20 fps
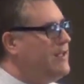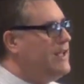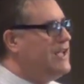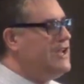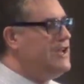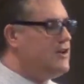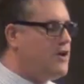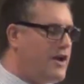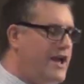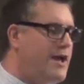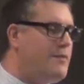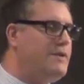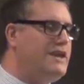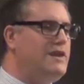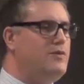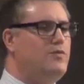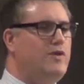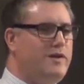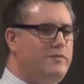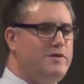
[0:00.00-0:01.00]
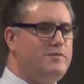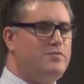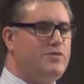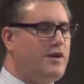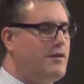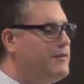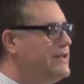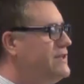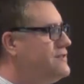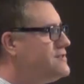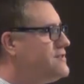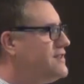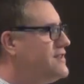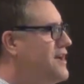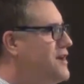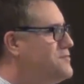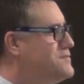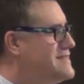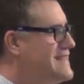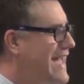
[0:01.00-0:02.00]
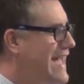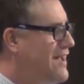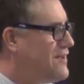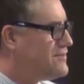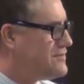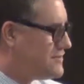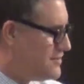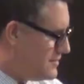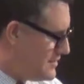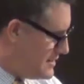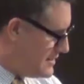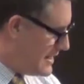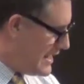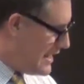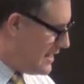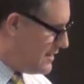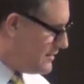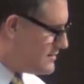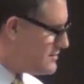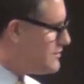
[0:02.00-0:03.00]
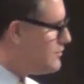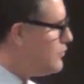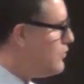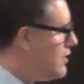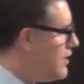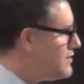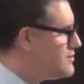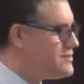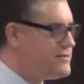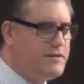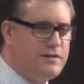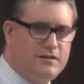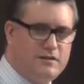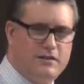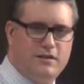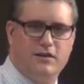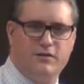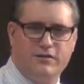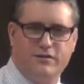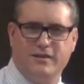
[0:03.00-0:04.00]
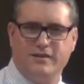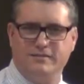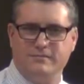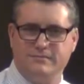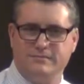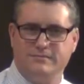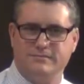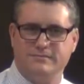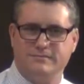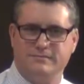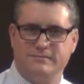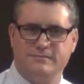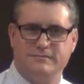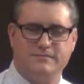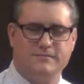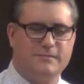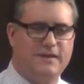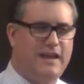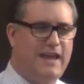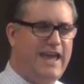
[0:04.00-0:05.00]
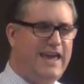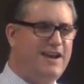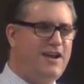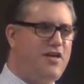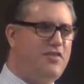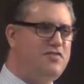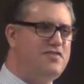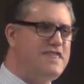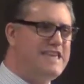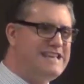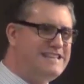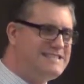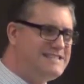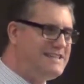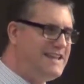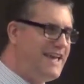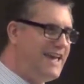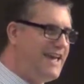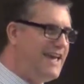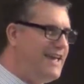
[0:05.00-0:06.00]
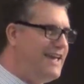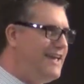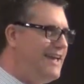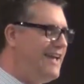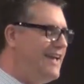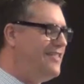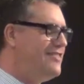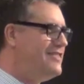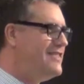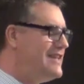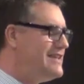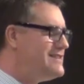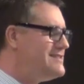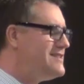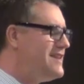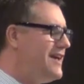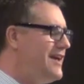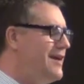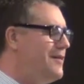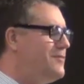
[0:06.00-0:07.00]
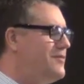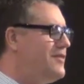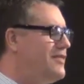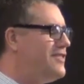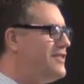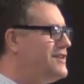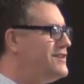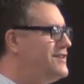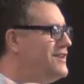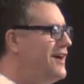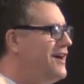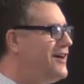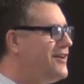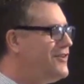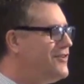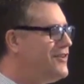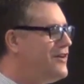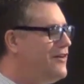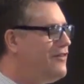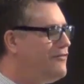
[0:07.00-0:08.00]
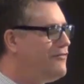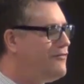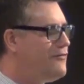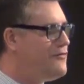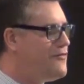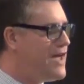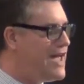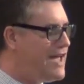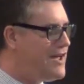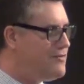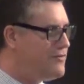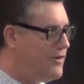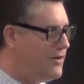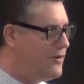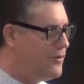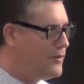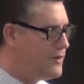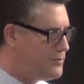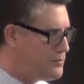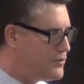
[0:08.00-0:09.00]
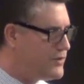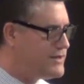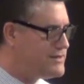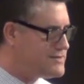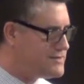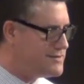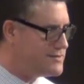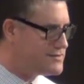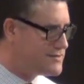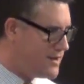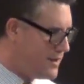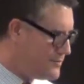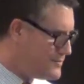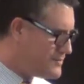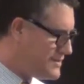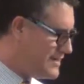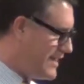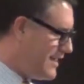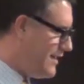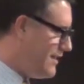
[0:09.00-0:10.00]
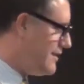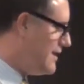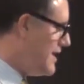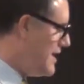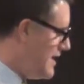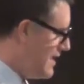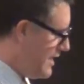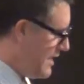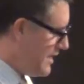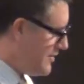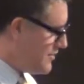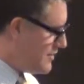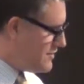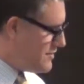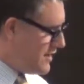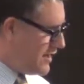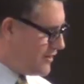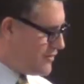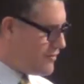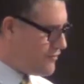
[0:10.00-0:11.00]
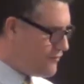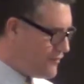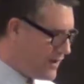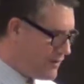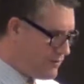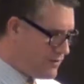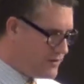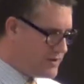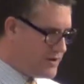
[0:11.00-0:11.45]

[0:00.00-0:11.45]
You know how many women probably used to come down to the Nile to wash their clothing? And on this day, at this time, the daughter of Pharaoh, a princess, comes down. And the daughter of Pharaoh